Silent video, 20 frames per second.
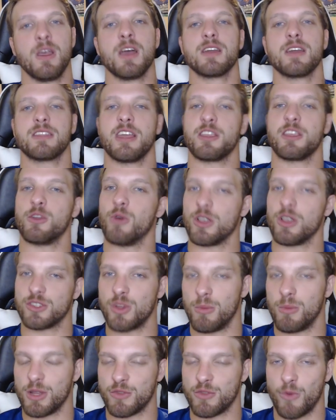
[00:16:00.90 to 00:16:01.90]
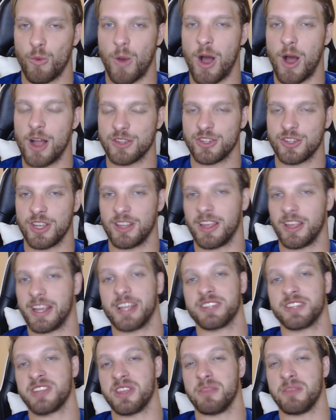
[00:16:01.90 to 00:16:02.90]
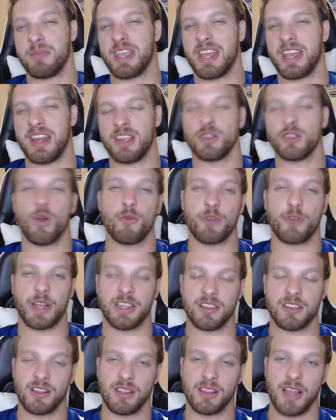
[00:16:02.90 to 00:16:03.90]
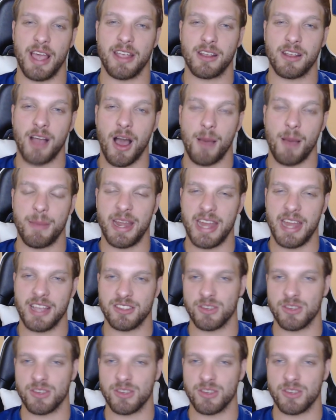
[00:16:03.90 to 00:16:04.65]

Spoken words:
Thank you all so much for watching. Like I said in the beginning, don't forget to like, comment, and